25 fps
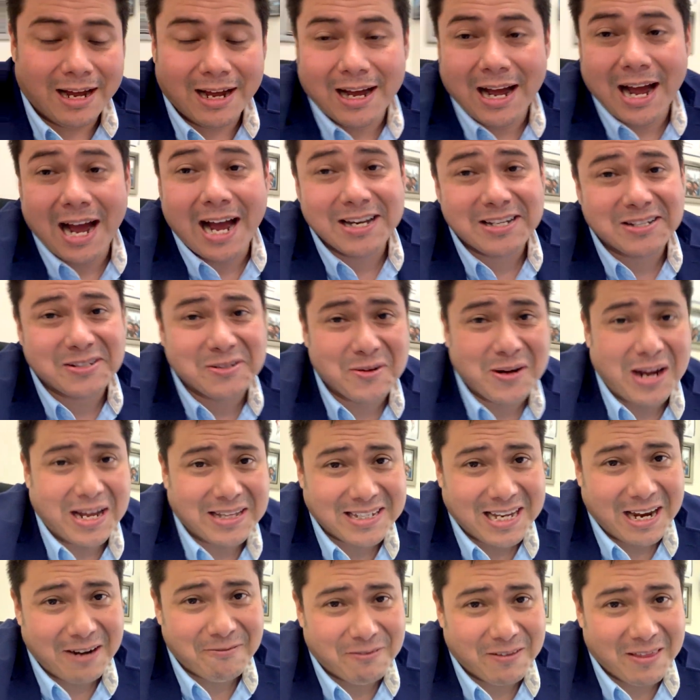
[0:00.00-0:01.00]
I just don't got
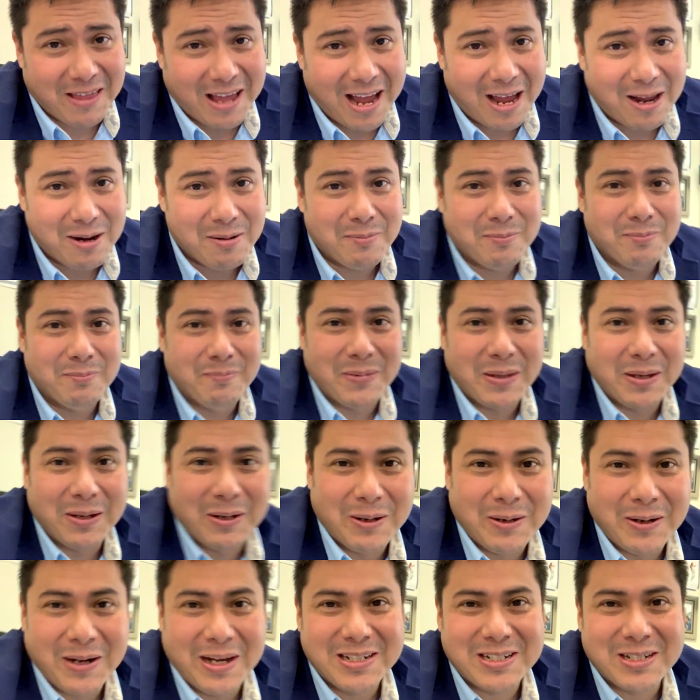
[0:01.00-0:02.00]
time for that.
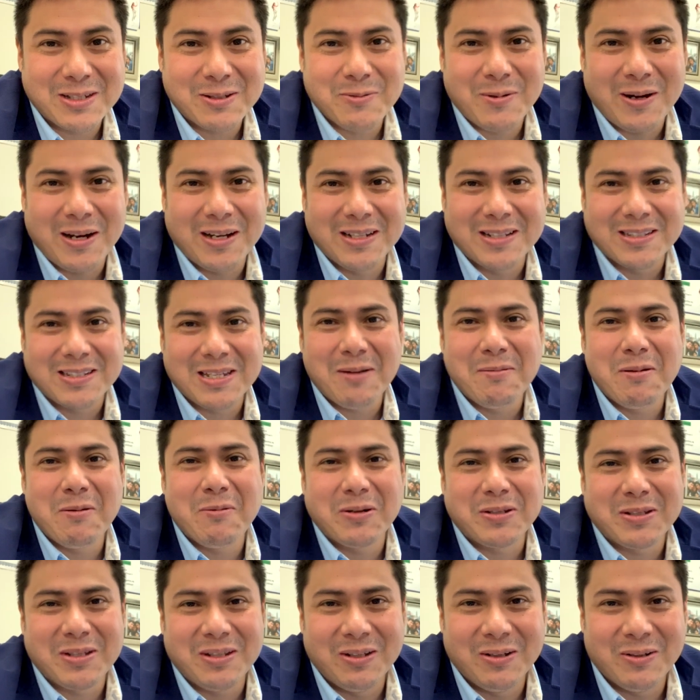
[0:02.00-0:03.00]
I just tell me
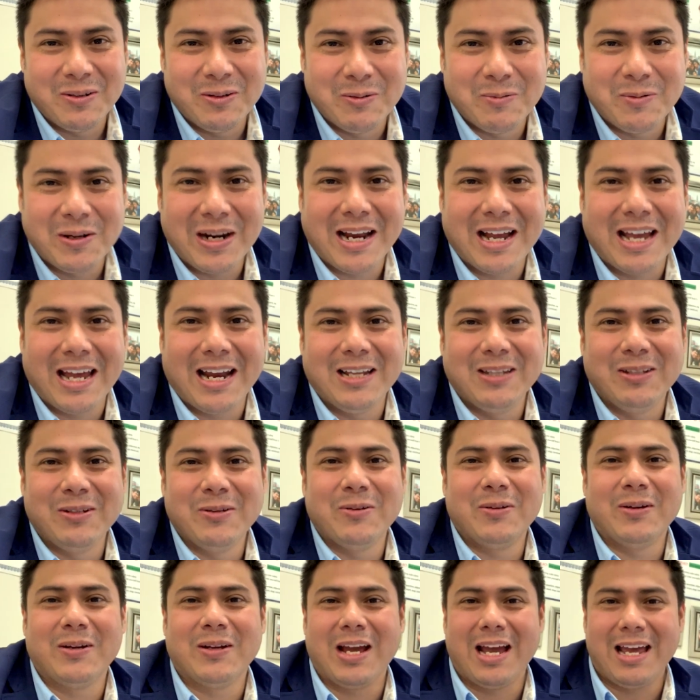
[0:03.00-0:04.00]
what to do, what I gotta
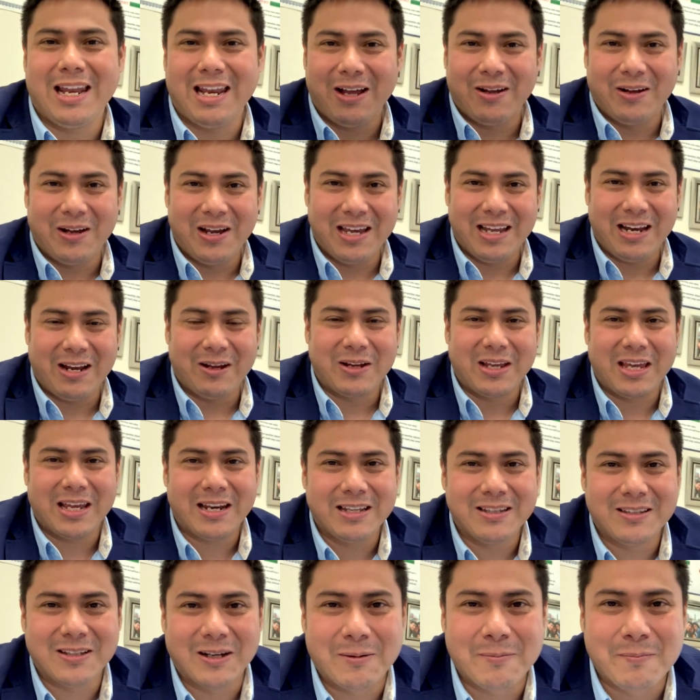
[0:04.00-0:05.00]
do, and I'll get
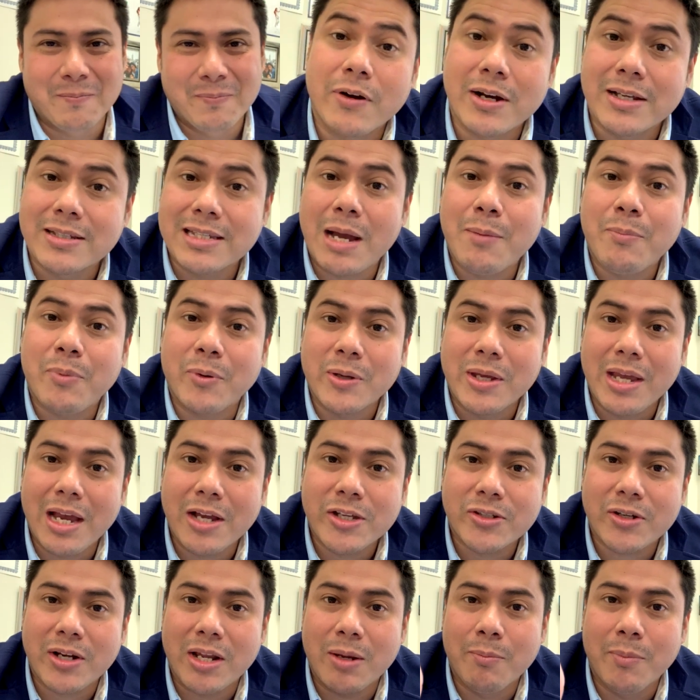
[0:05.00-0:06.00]
it done. For example,
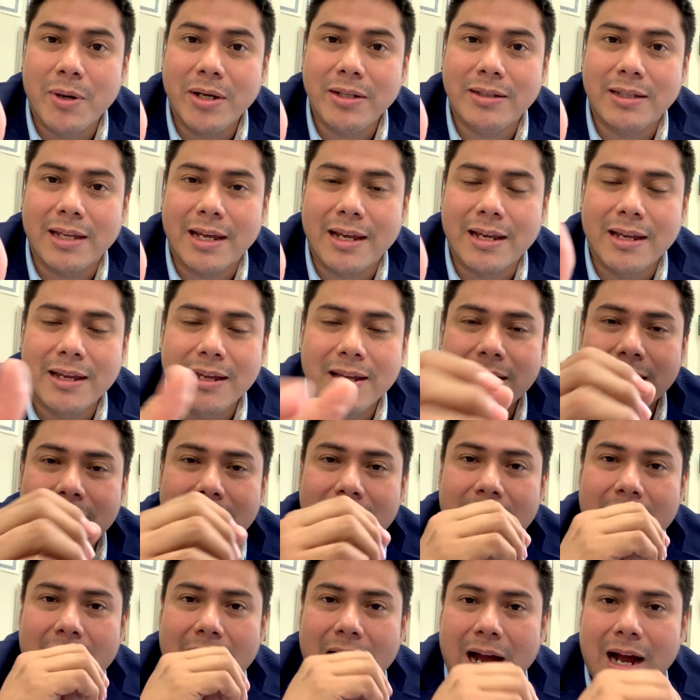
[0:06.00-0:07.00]
yesterday, Monday,
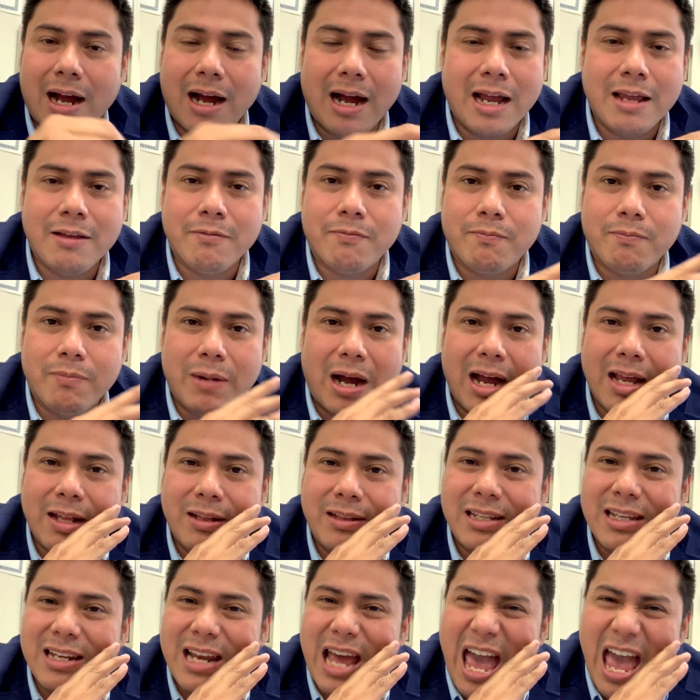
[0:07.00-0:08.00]
I
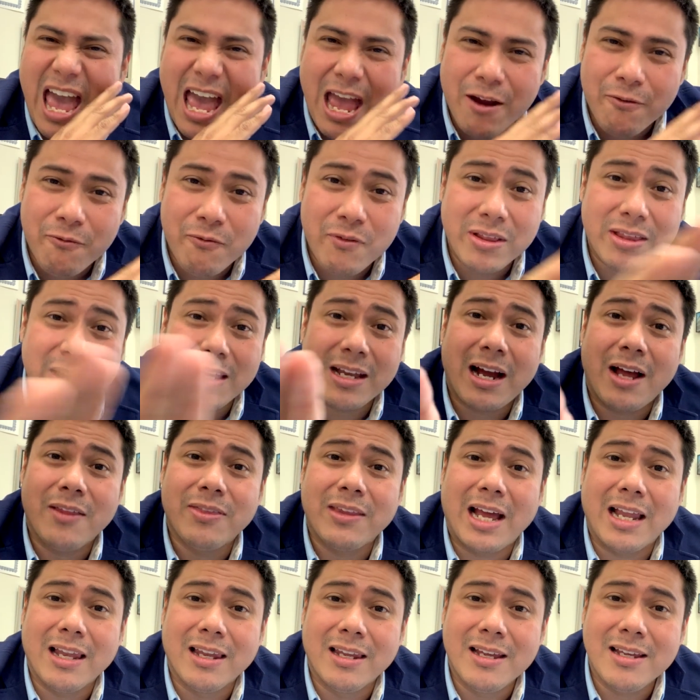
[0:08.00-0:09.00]
did everything on
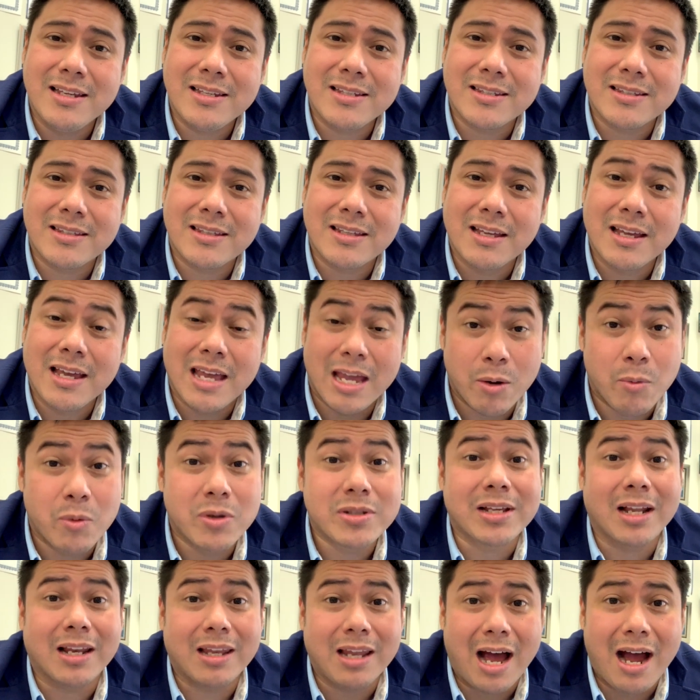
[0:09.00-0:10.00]
that list. It
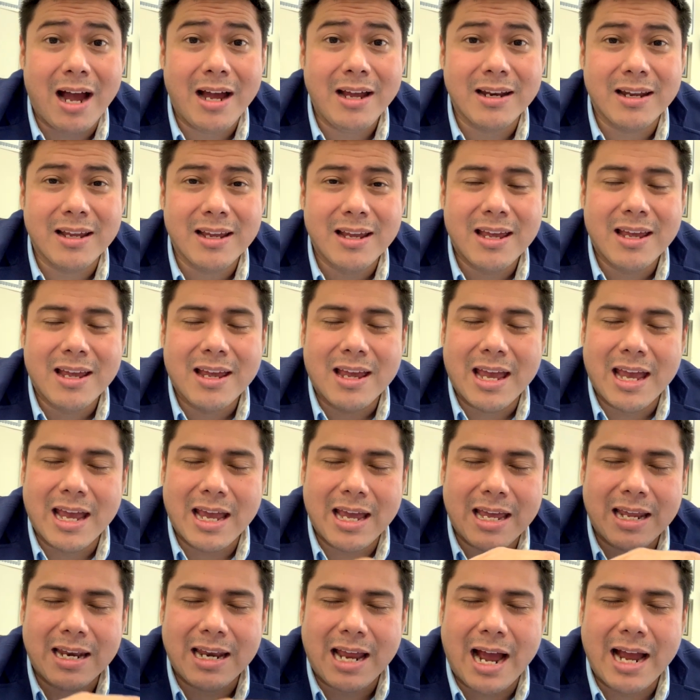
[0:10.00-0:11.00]
was a lot,
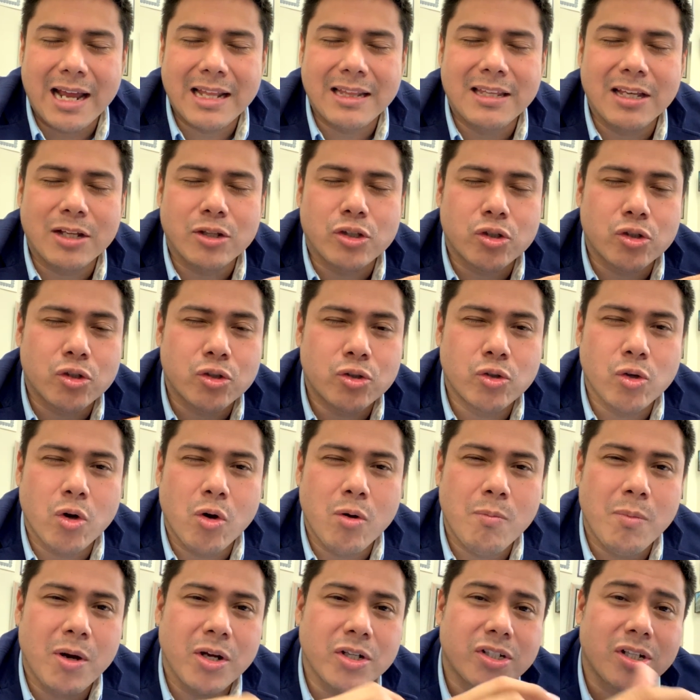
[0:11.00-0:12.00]
and I did so
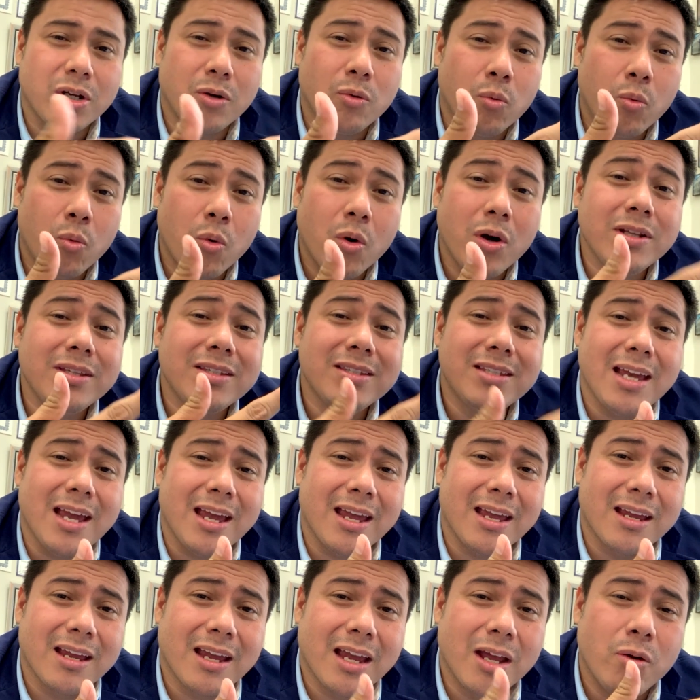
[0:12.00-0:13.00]
much in one
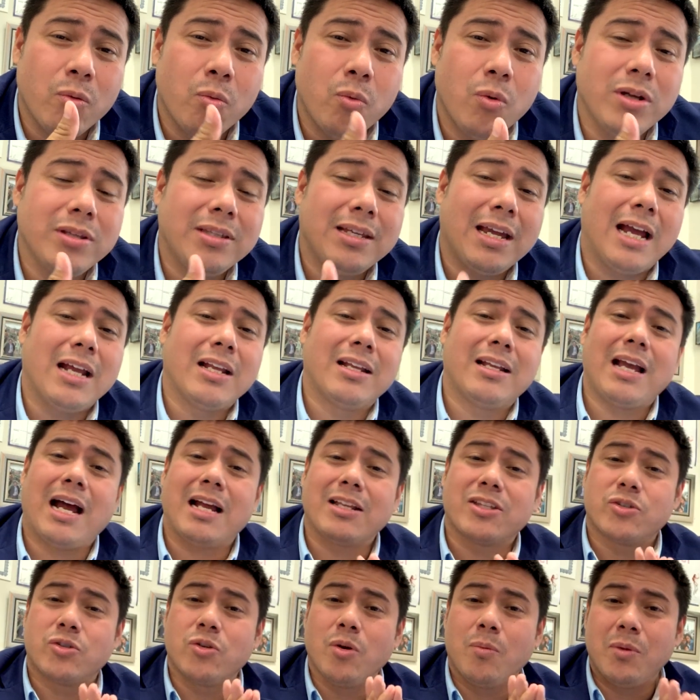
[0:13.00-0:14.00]
day. In one day, I
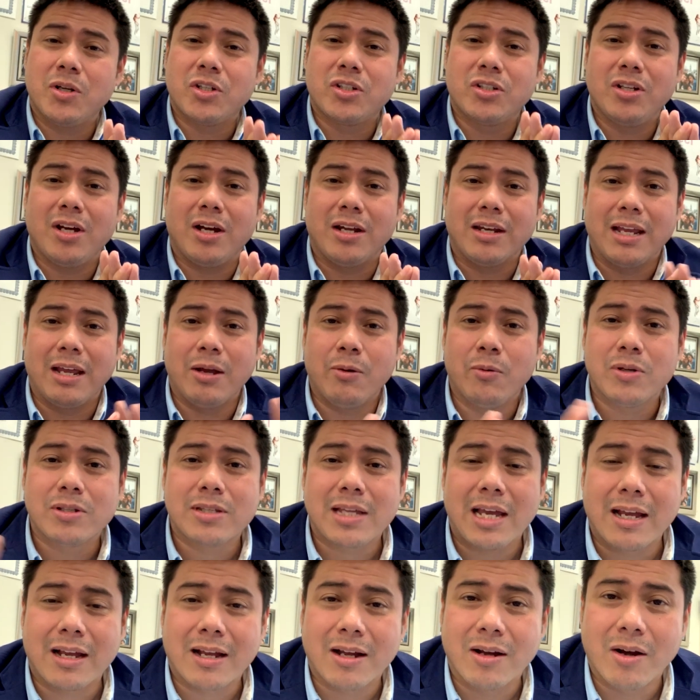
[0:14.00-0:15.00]
got so much done. It was
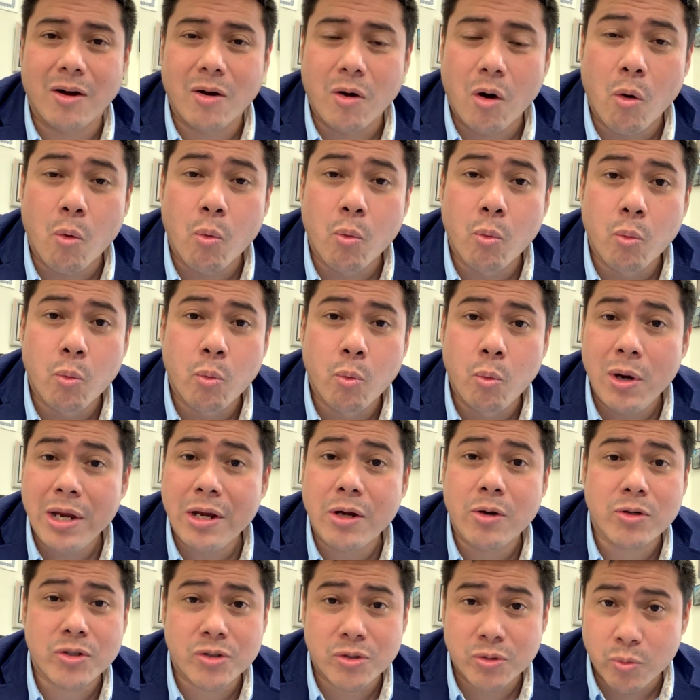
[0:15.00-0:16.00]
like a
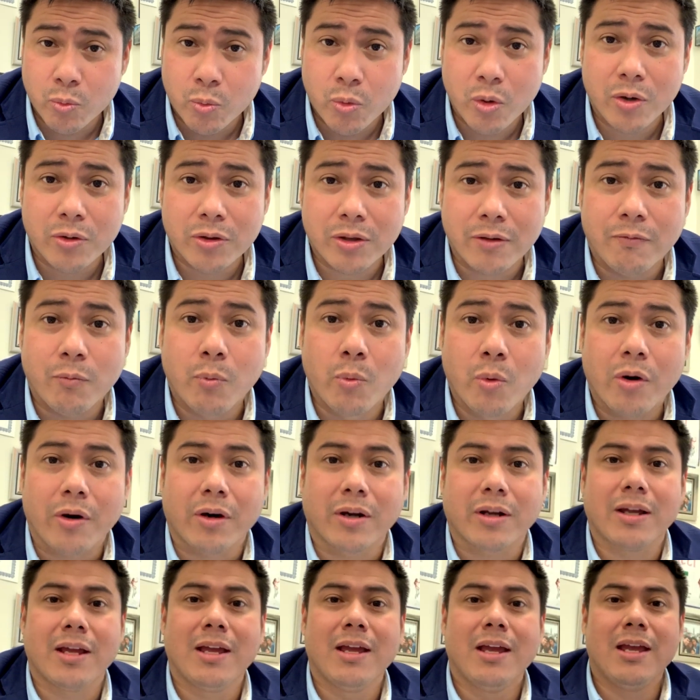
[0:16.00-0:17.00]
week's worth of
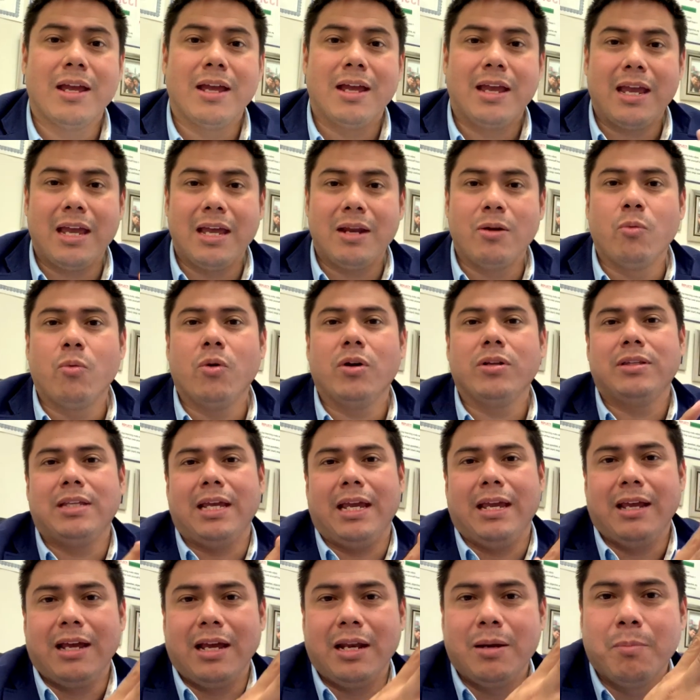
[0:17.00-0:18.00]
work in one
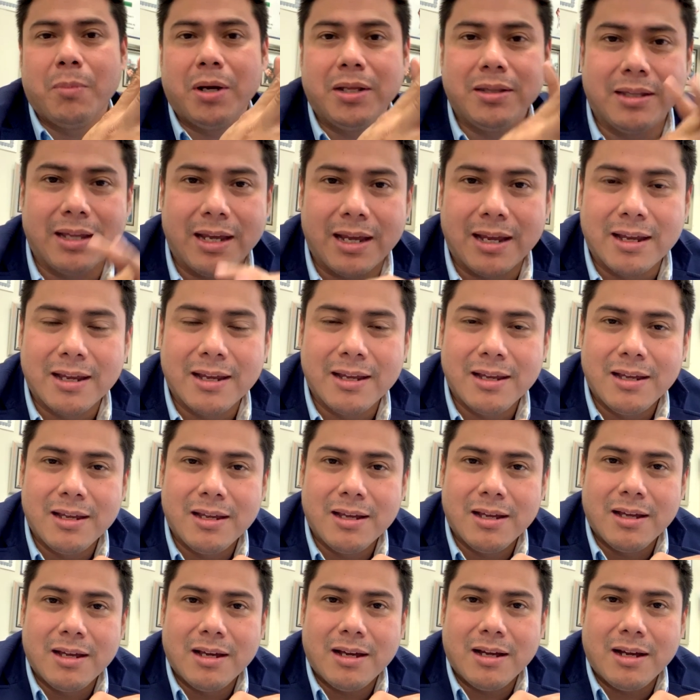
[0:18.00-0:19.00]
day,
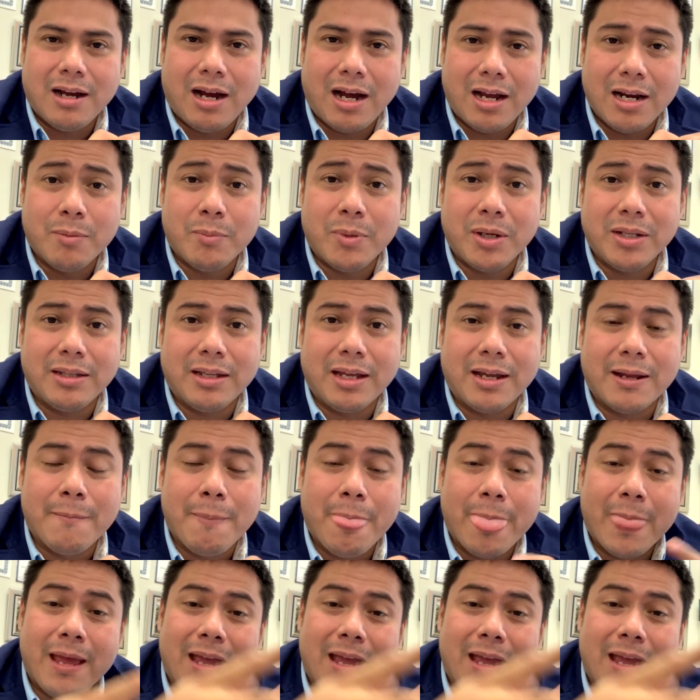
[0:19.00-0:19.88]
on a Monday.